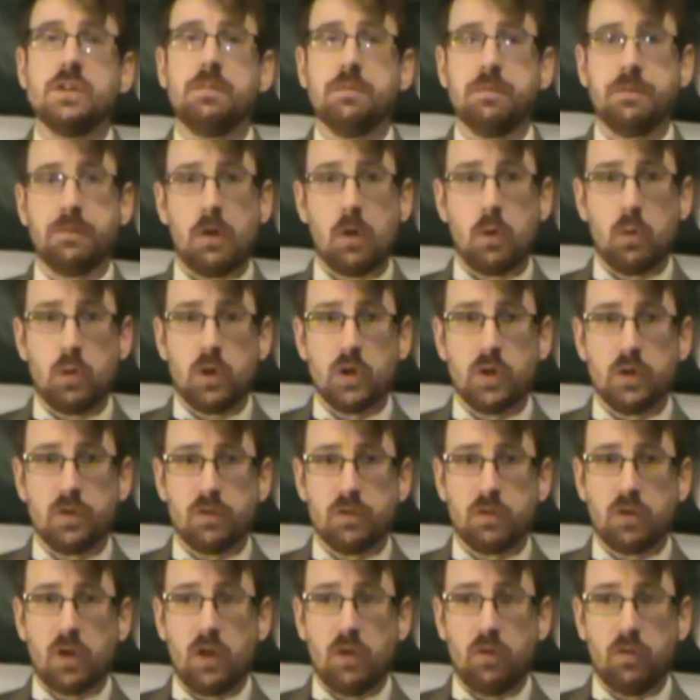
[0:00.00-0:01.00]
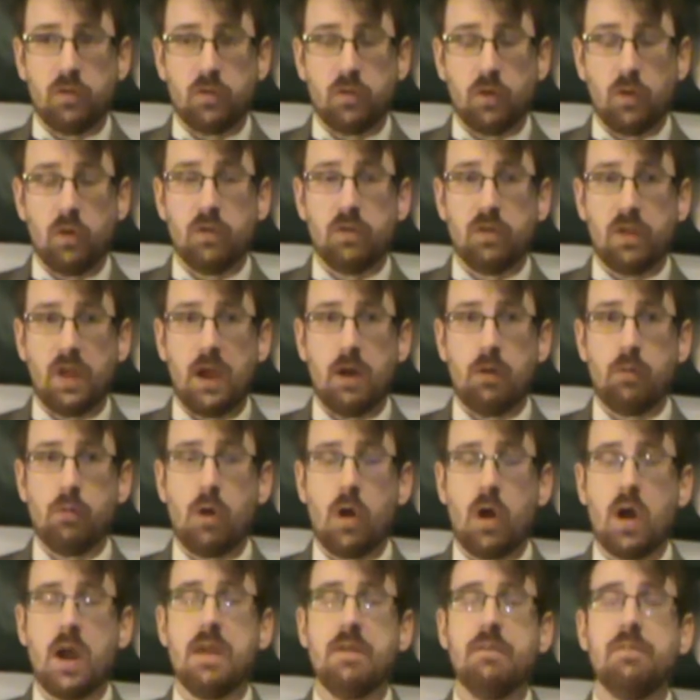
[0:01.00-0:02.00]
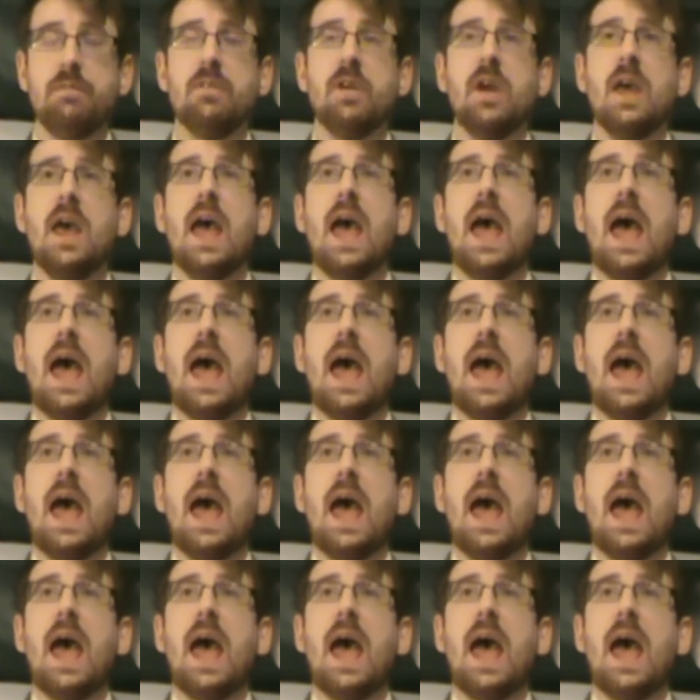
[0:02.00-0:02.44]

of focus as soon as they arrived,